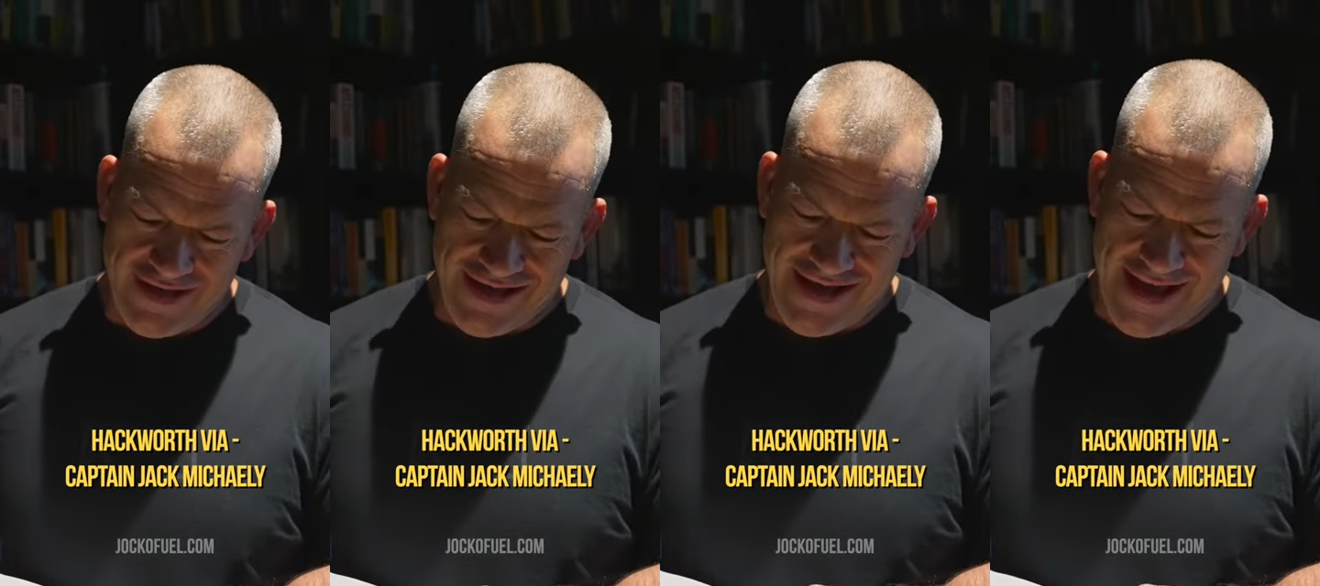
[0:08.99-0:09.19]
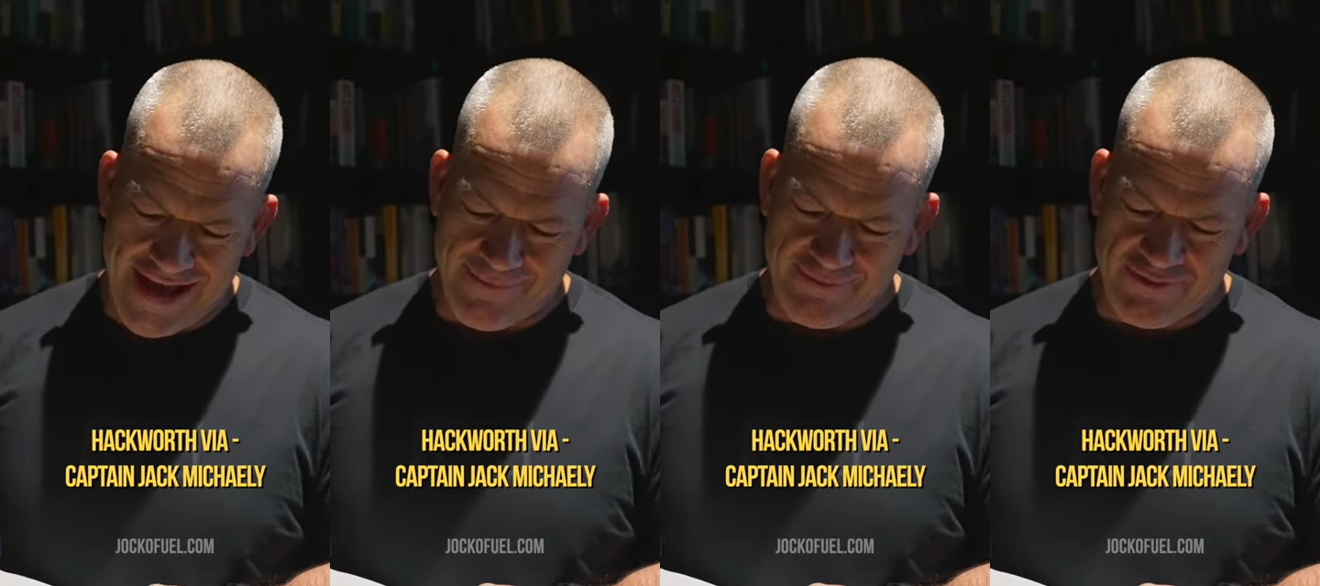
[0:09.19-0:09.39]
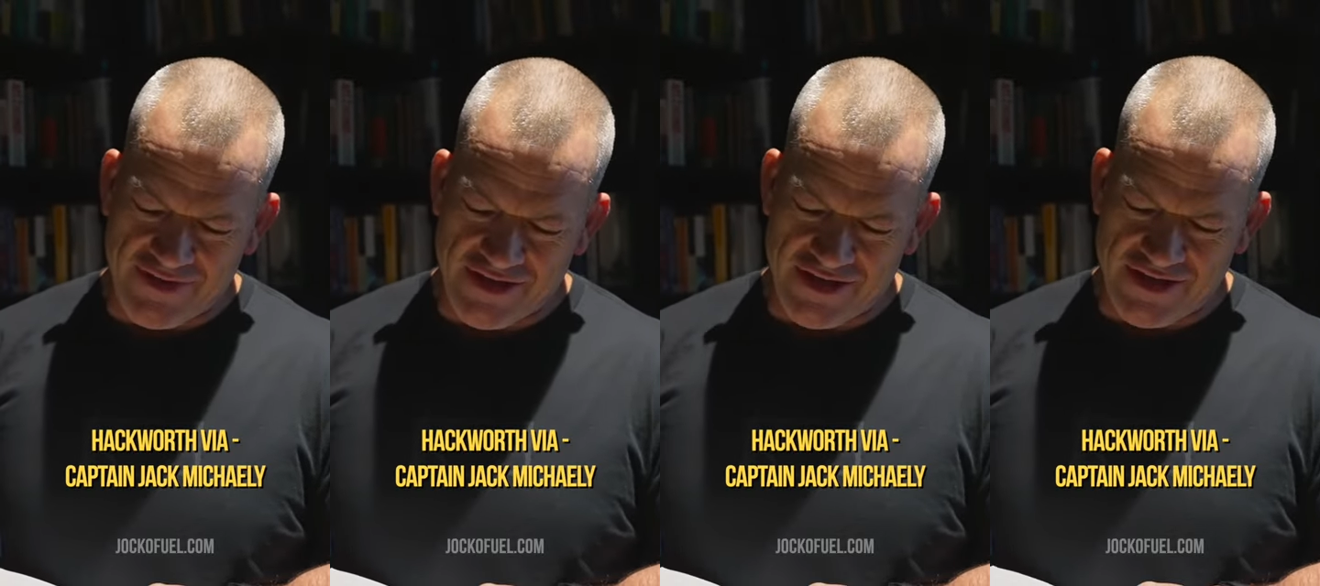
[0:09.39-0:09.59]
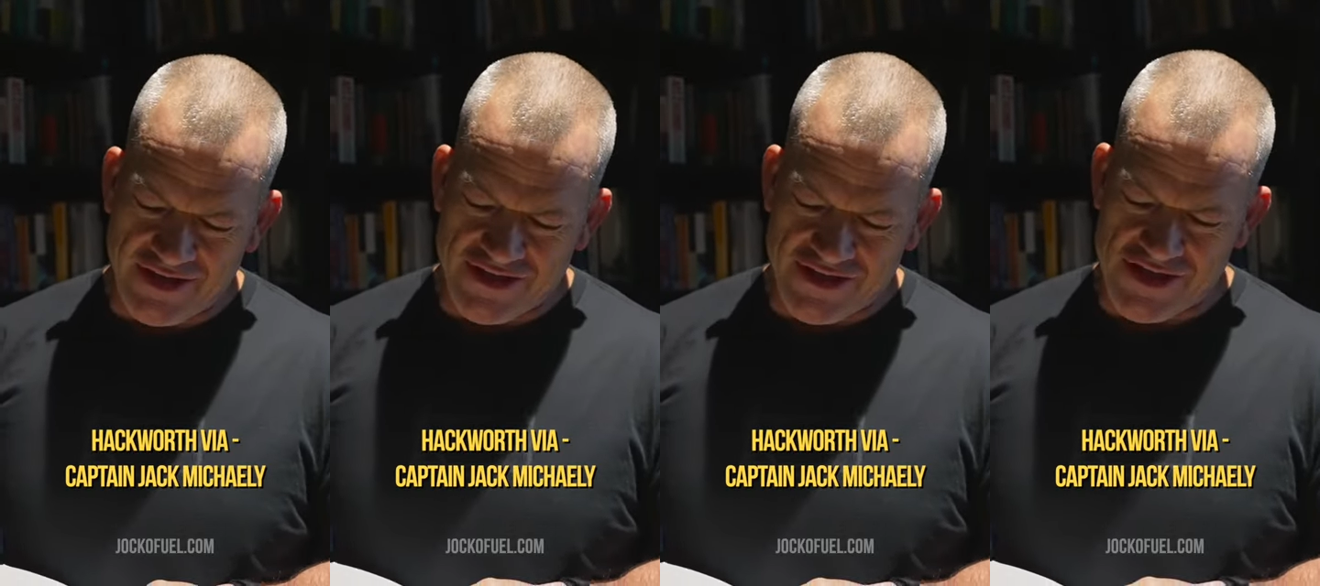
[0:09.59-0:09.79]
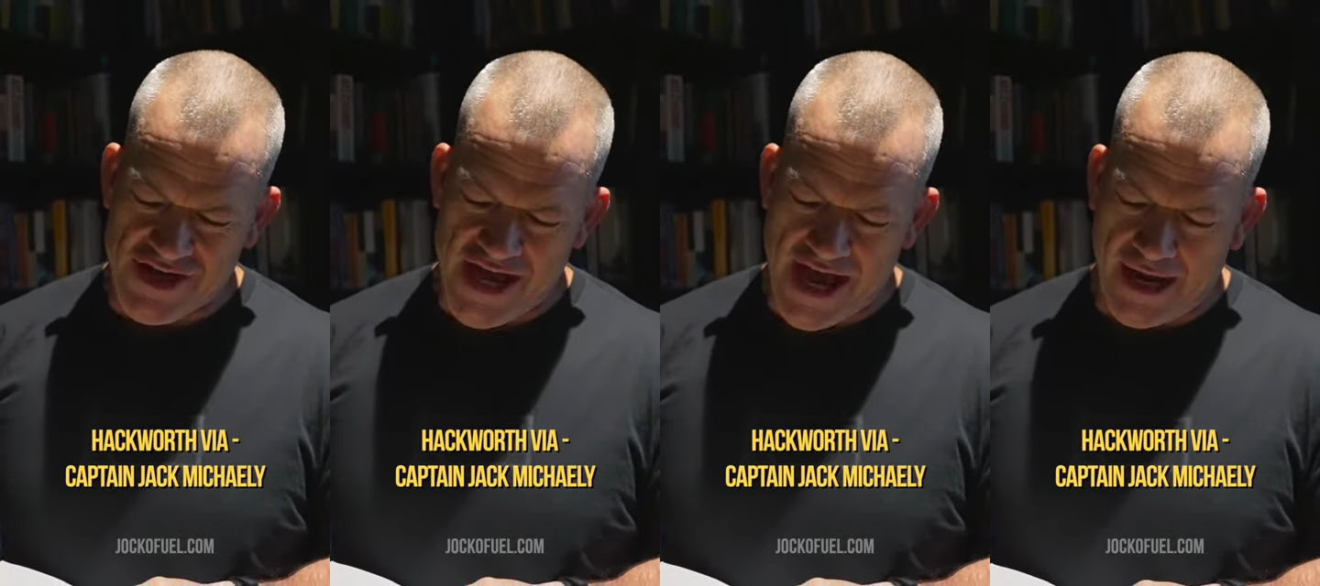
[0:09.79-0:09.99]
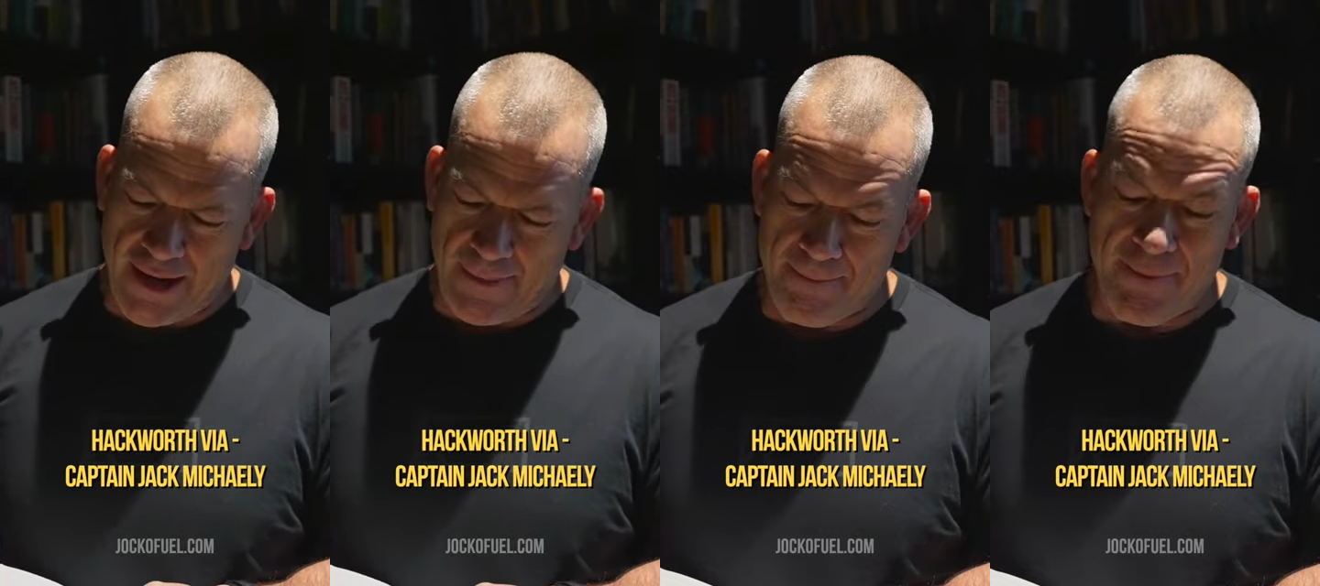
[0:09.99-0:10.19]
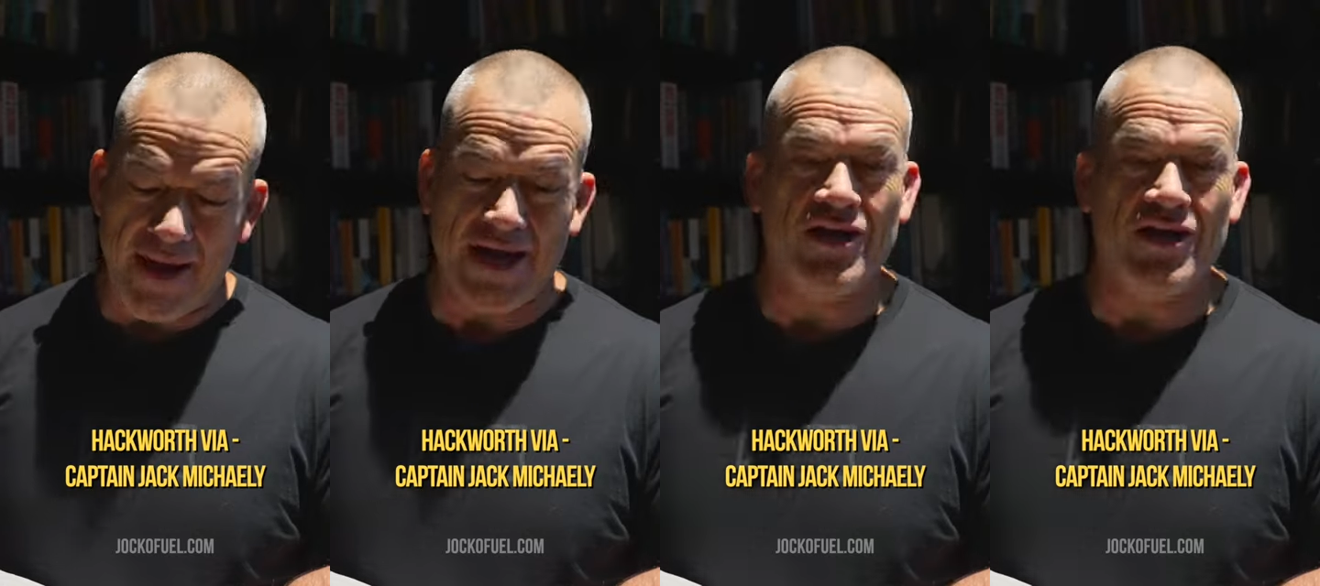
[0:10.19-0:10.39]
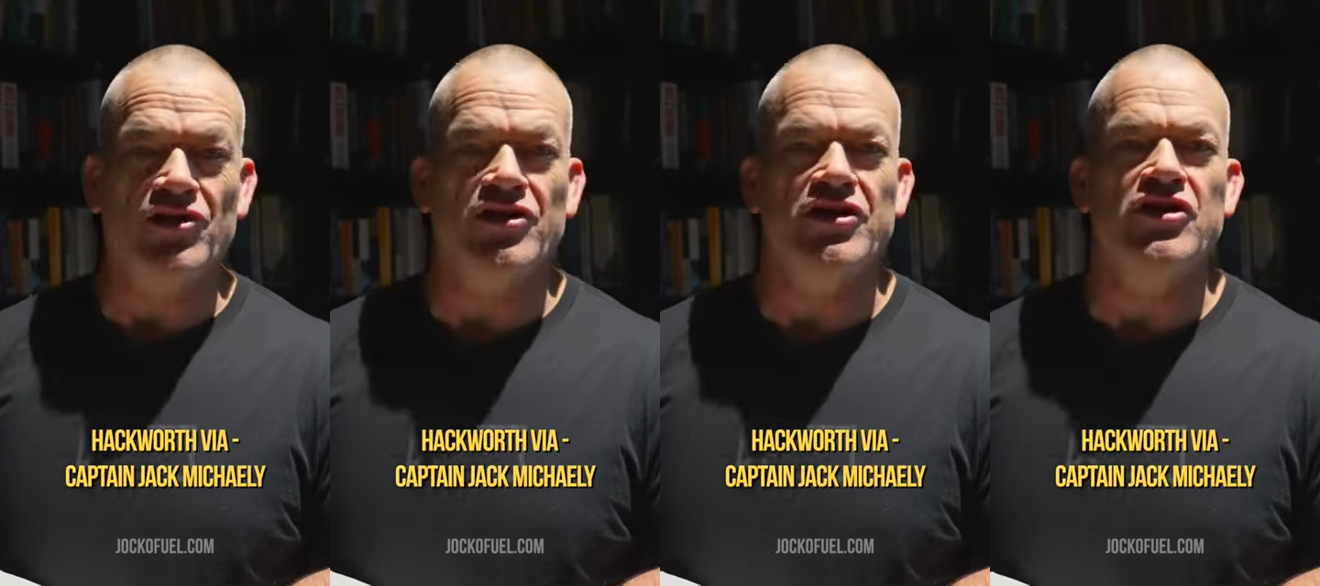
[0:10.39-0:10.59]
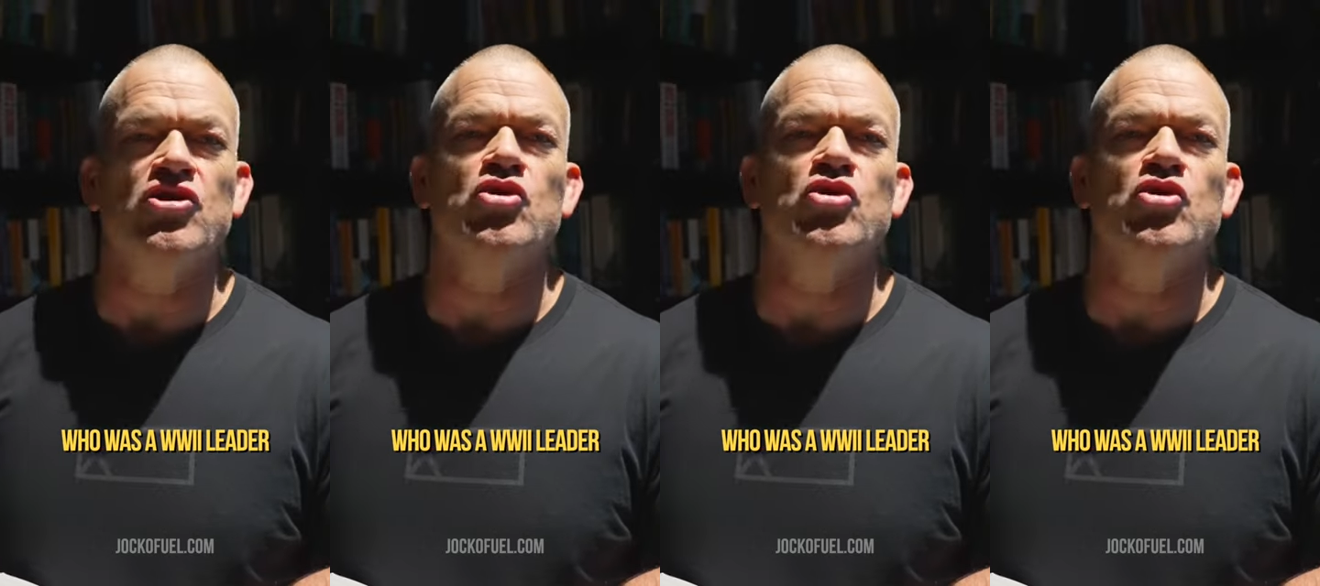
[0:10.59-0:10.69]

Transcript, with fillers: Captain Jack Michaely,